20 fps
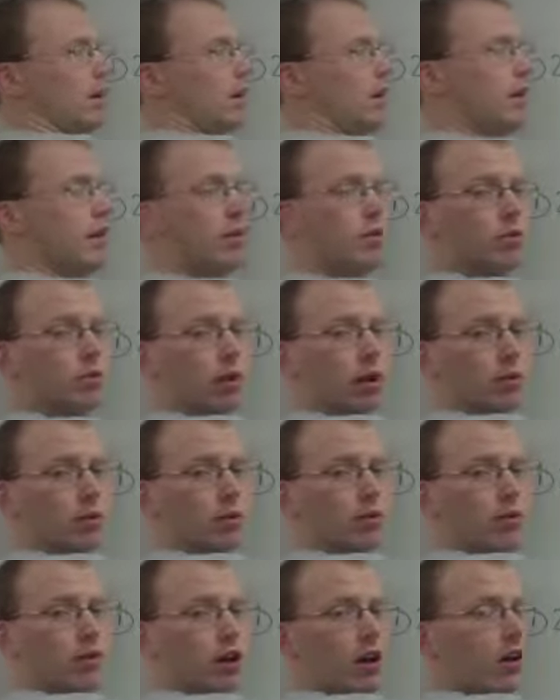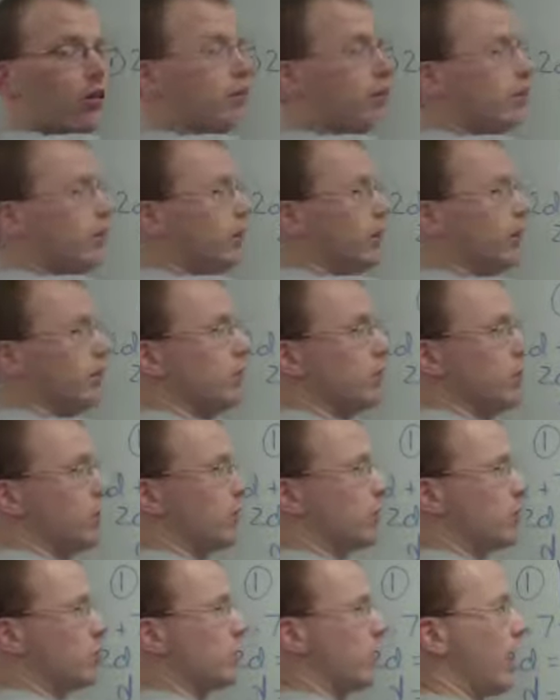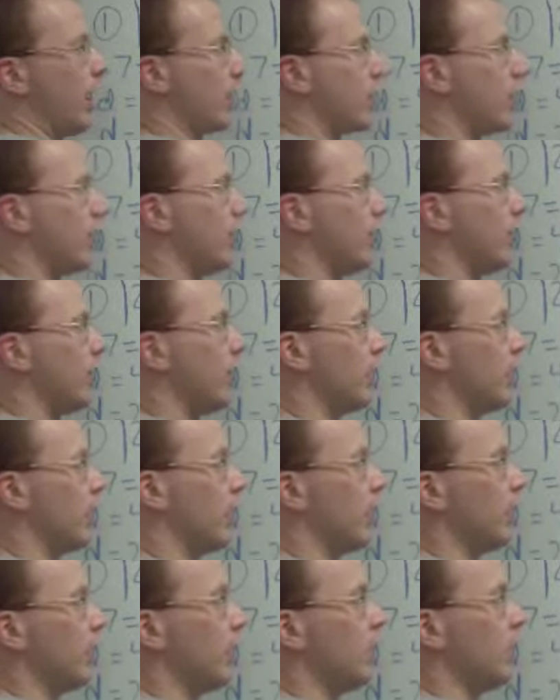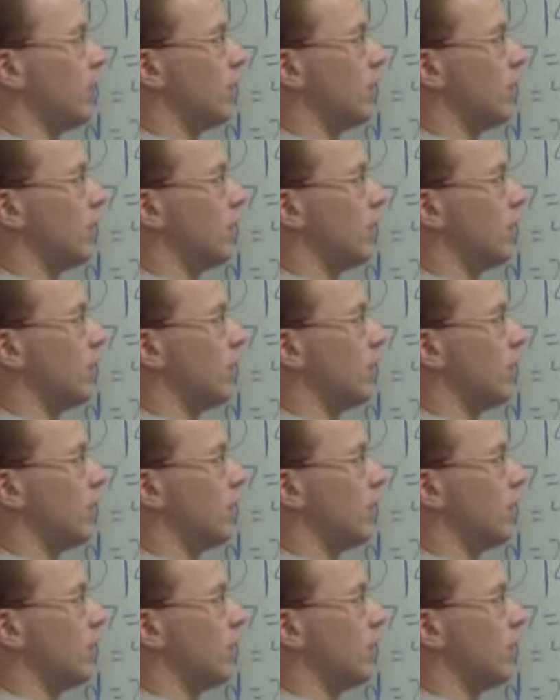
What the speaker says: This one I'm going to solve for d, so I'm going to subtract 7 again.